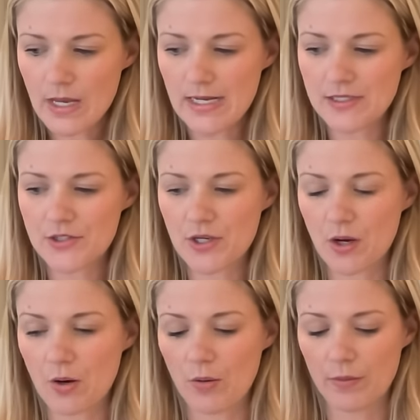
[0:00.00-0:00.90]
And
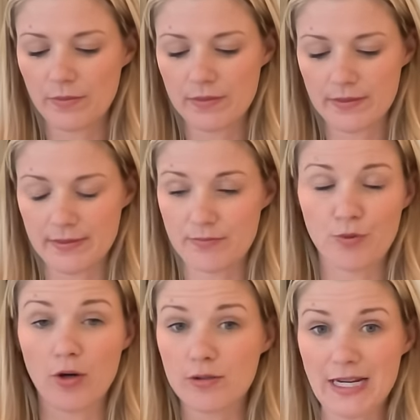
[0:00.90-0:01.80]
so
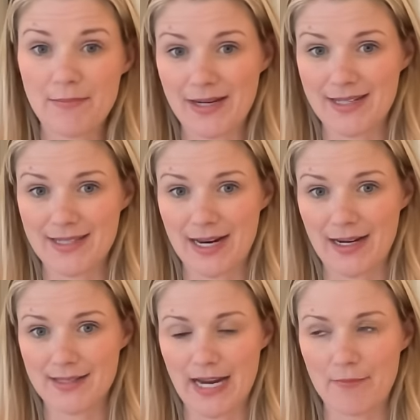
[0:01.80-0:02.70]
prototyping is the
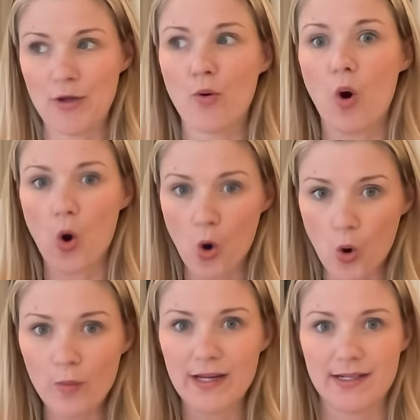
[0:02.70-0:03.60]
next step. You
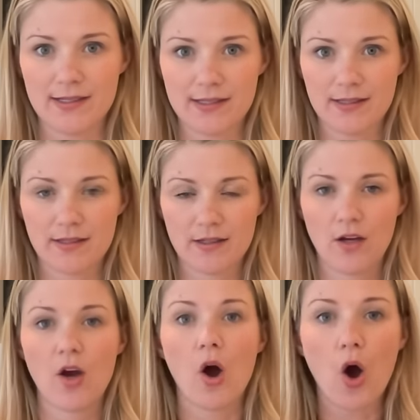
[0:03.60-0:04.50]
always,
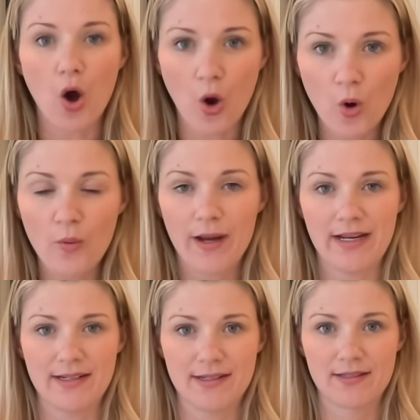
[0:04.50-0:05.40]

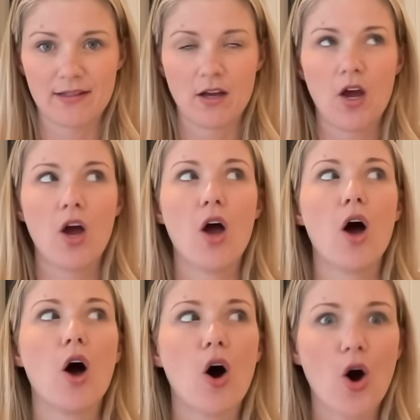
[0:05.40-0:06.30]
always,
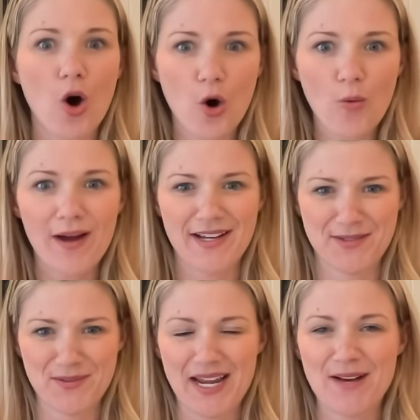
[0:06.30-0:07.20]

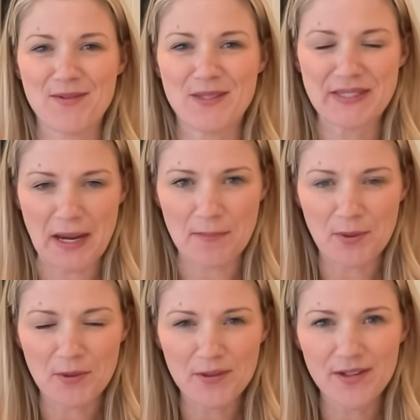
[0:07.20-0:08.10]
always want to have a
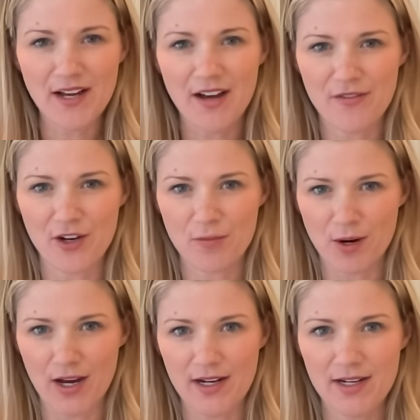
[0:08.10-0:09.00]
sample of your
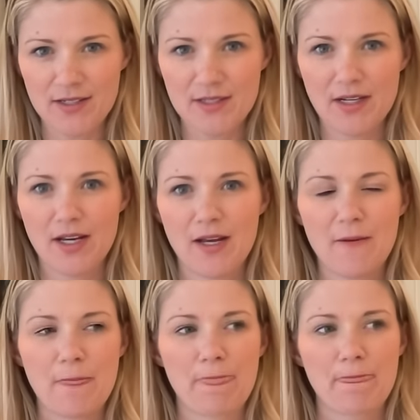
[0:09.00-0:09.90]
product
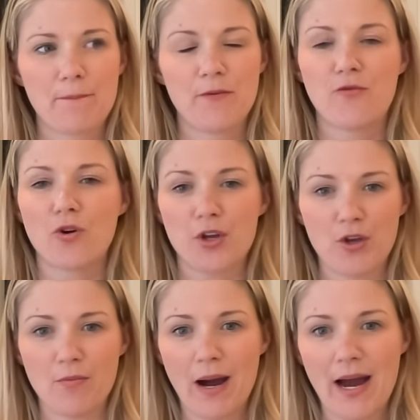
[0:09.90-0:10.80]
before
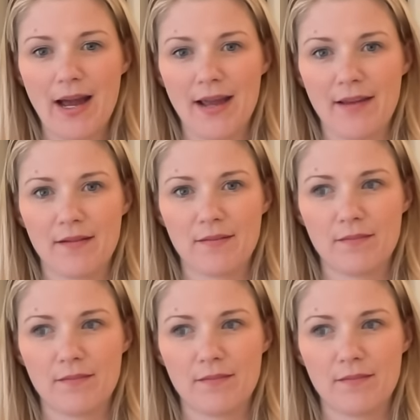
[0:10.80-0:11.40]
you buy